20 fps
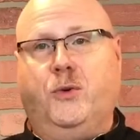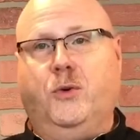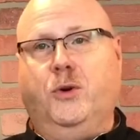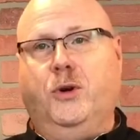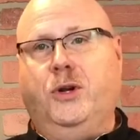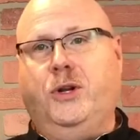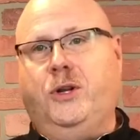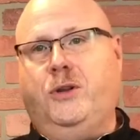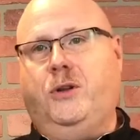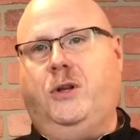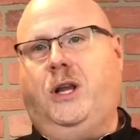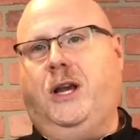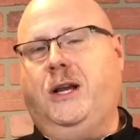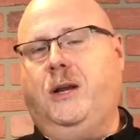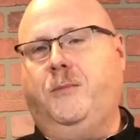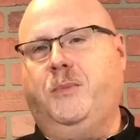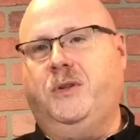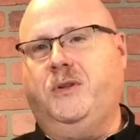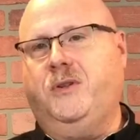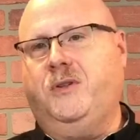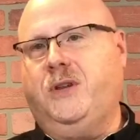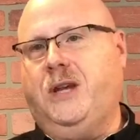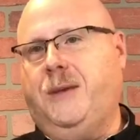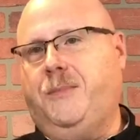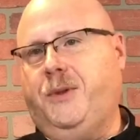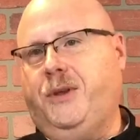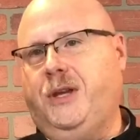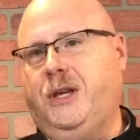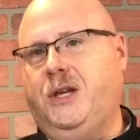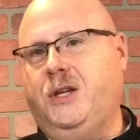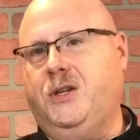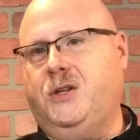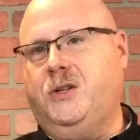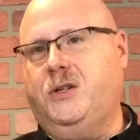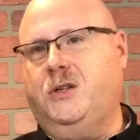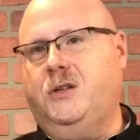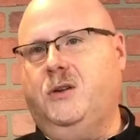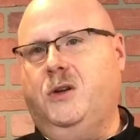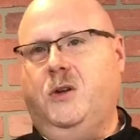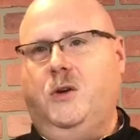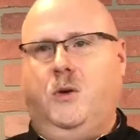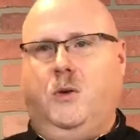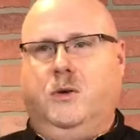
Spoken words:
or another line of business application,